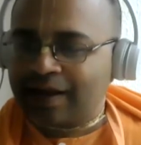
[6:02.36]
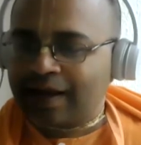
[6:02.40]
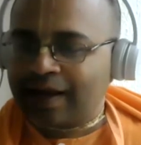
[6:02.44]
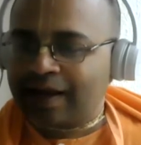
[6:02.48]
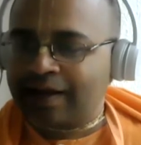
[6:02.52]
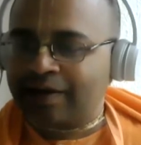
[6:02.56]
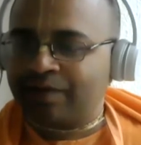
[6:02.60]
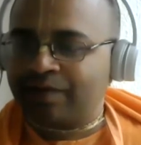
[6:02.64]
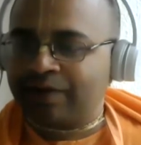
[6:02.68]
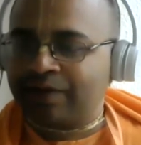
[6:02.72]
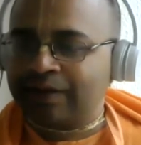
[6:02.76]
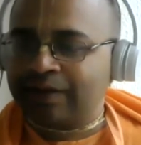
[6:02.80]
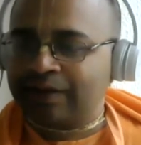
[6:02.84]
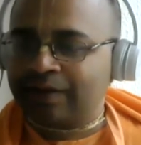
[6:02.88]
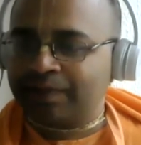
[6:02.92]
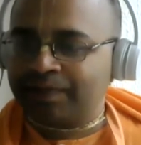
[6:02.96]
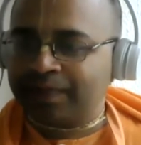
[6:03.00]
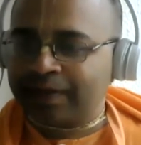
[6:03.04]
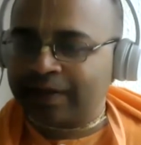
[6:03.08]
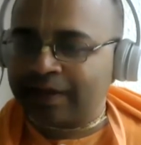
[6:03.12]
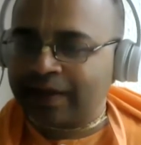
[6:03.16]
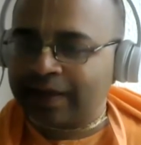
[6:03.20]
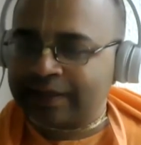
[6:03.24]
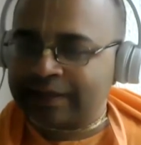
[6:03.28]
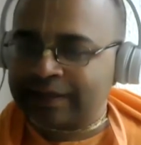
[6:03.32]
and one
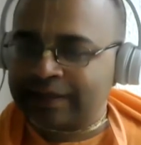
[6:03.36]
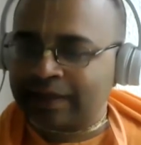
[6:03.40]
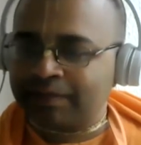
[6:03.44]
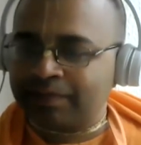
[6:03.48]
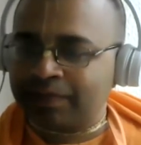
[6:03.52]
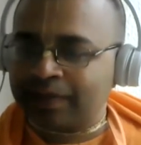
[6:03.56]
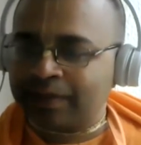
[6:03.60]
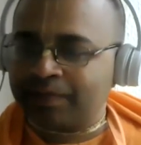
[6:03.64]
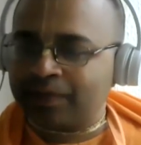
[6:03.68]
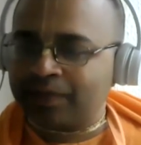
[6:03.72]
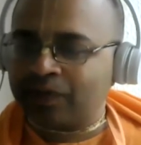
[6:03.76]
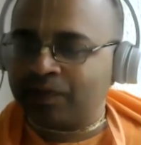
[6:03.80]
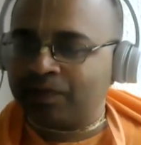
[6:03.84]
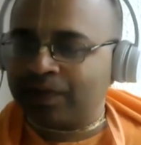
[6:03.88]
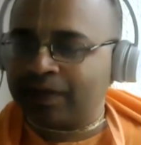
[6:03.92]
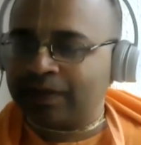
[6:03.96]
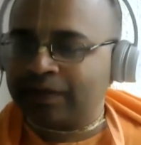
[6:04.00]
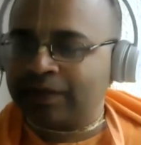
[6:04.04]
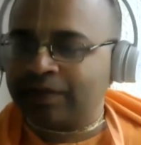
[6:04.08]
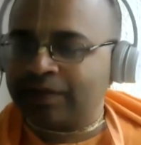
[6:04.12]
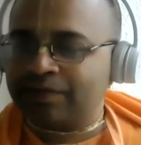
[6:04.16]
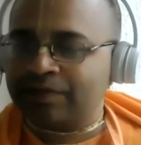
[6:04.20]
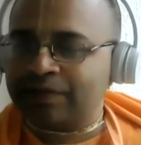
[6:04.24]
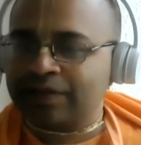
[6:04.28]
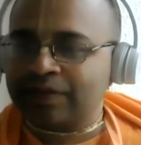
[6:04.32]
typical example
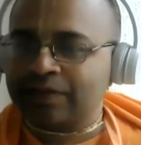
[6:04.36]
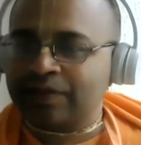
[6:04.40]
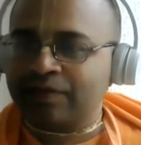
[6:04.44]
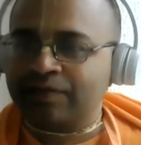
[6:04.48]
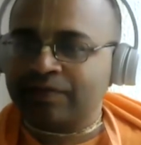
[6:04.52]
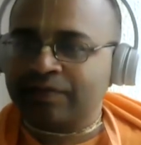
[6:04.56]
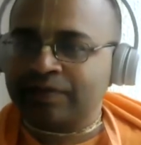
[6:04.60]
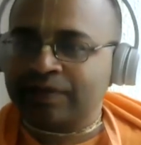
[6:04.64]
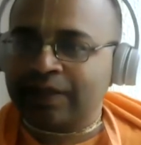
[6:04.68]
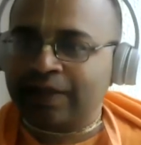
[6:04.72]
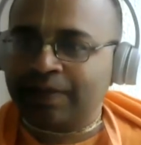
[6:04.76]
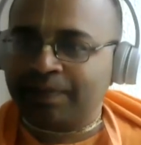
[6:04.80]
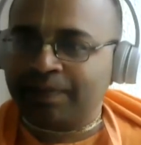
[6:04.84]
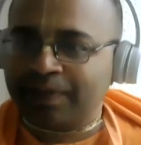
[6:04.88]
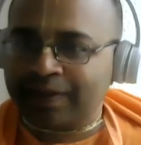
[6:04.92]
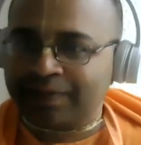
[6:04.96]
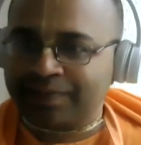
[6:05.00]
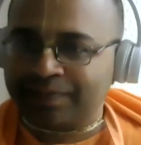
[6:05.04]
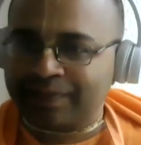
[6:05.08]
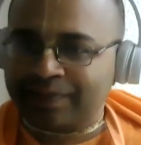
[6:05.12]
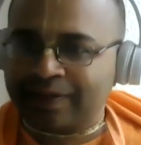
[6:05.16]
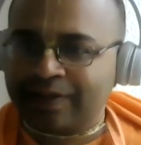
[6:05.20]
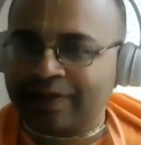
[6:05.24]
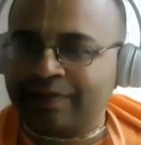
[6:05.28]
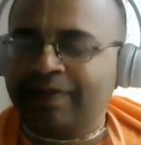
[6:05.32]
Prabhupada gives is of sleeping
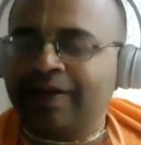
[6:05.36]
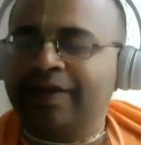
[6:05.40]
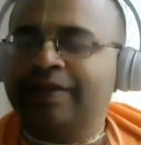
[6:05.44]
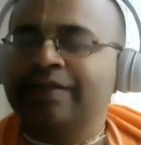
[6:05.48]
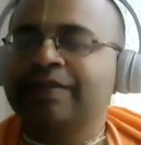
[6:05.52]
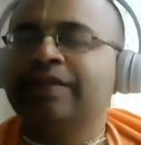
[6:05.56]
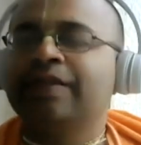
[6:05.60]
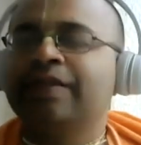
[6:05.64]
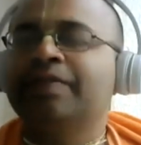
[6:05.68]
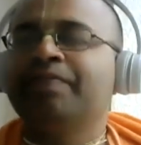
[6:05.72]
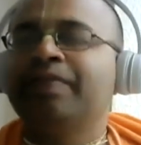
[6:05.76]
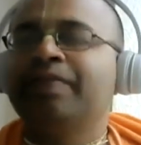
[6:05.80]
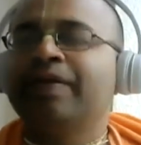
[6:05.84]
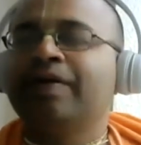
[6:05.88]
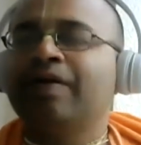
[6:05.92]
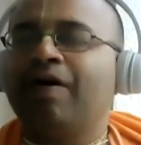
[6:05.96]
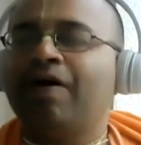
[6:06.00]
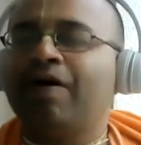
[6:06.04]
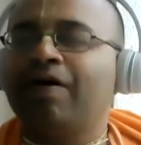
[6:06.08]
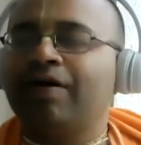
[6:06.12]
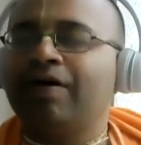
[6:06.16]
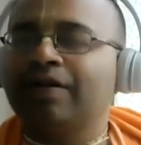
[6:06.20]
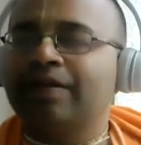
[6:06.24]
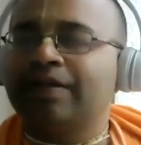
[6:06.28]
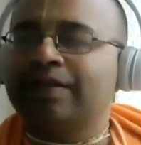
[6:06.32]
while sleeping
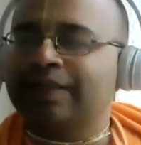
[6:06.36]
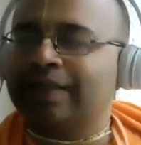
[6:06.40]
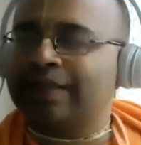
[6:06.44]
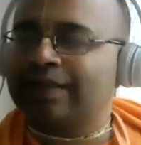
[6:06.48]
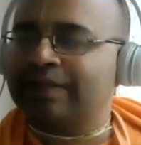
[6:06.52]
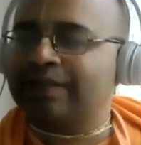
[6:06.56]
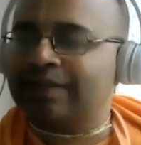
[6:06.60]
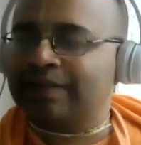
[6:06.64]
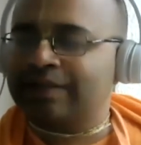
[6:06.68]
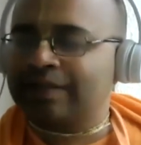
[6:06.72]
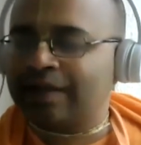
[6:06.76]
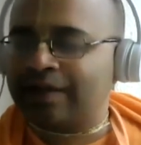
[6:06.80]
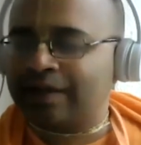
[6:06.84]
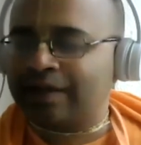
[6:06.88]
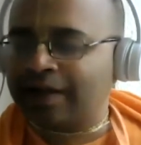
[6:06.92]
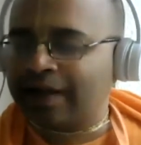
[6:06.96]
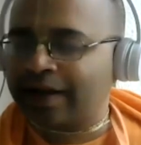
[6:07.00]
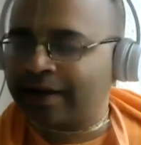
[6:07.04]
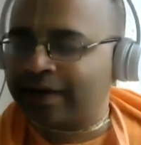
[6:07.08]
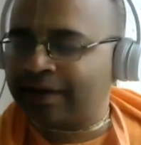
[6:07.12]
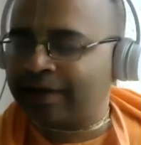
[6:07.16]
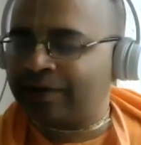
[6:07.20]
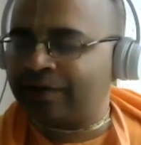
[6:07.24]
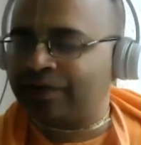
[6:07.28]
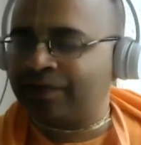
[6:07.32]
all the senses are
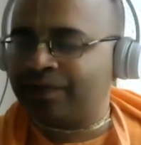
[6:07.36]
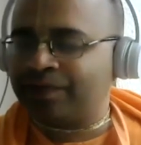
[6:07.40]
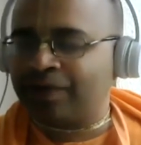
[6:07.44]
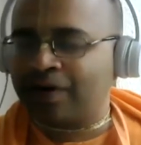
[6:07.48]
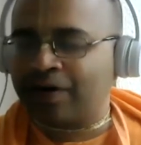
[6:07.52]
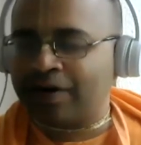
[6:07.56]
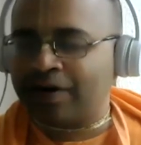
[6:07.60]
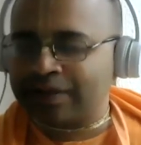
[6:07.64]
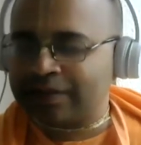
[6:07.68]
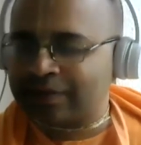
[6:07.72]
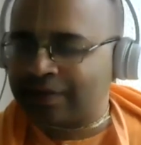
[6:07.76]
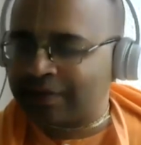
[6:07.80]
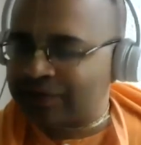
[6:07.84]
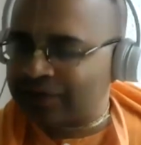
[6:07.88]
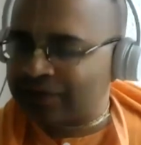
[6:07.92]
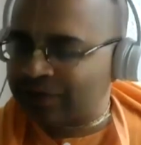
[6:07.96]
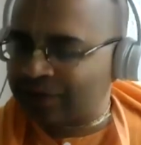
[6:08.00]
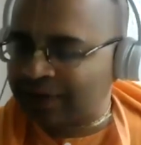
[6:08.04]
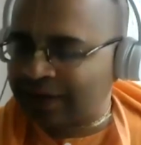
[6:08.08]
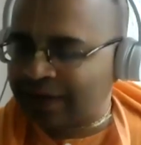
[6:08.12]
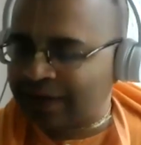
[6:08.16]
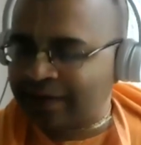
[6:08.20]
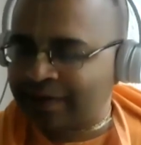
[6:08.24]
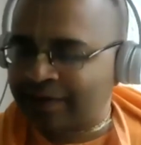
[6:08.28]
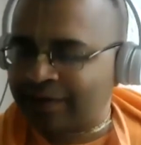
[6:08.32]
inactive body is also
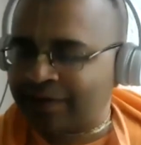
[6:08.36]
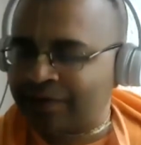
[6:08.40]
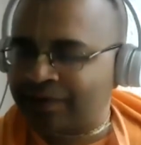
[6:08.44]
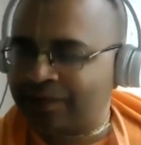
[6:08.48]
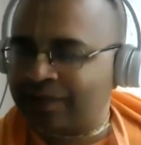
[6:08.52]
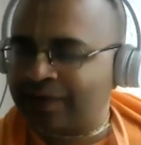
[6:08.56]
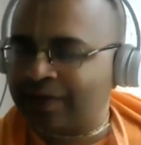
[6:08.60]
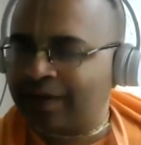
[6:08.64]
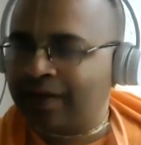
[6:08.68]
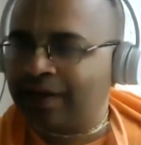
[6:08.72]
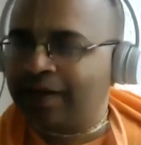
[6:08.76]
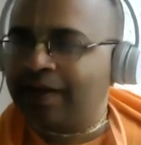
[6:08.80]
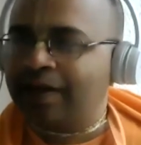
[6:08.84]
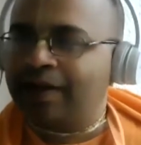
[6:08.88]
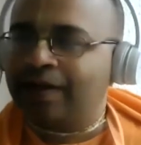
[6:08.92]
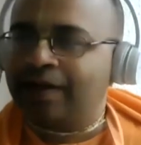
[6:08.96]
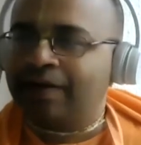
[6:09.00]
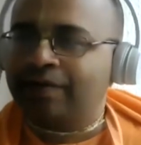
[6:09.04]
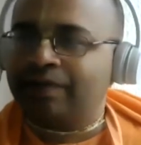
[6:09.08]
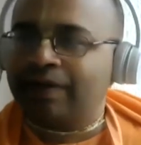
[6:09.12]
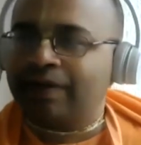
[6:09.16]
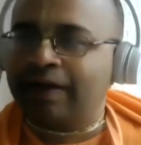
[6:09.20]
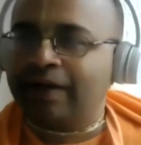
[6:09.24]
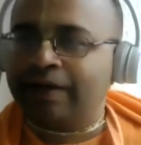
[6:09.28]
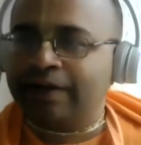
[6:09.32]
inactive
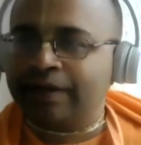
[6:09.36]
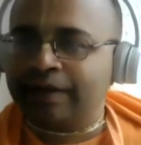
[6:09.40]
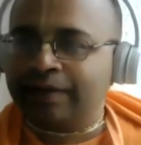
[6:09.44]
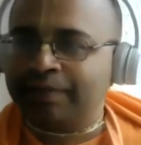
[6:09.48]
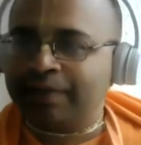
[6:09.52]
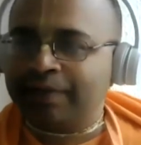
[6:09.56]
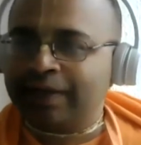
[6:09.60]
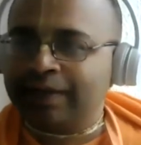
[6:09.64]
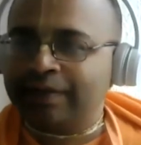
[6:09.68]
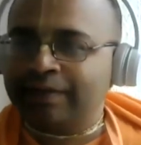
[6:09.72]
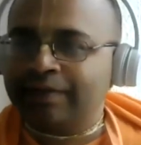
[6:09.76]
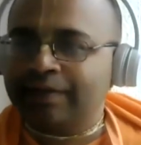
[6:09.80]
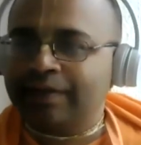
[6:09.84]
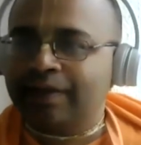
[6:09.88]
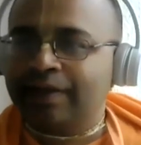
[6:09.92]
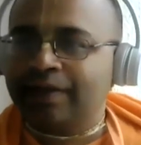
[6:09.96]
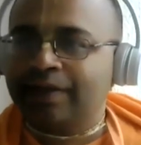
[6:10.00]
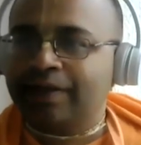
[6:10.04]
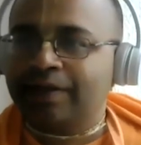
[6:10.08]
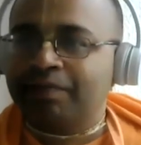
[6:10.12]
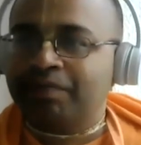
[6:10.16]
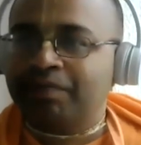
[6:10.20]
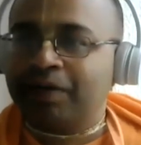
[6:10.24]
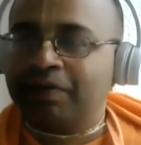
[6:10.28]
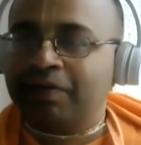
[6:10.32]
while dreaming
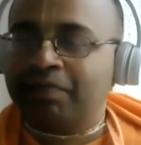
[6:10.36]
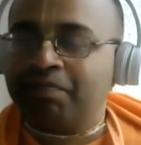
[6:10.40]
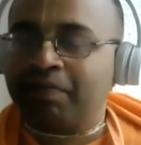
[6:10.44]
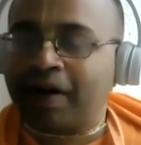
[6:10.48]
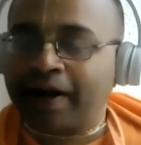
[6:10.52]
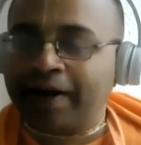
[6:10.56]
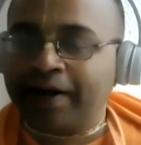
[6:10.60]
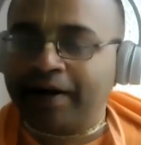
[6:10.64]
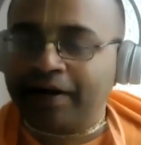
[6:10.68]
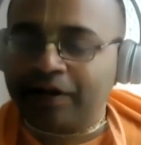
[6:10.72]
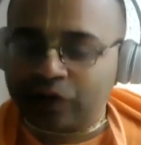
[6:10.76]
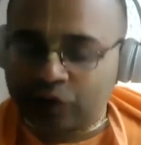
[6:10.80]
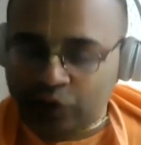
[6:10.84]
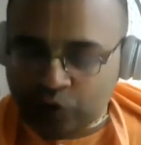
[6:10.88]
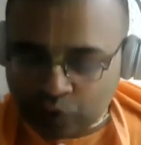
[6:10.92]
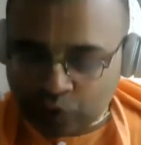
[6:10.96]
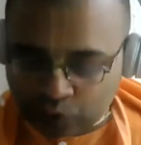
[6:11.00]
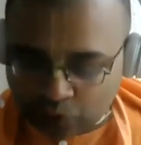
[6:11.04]
but mind is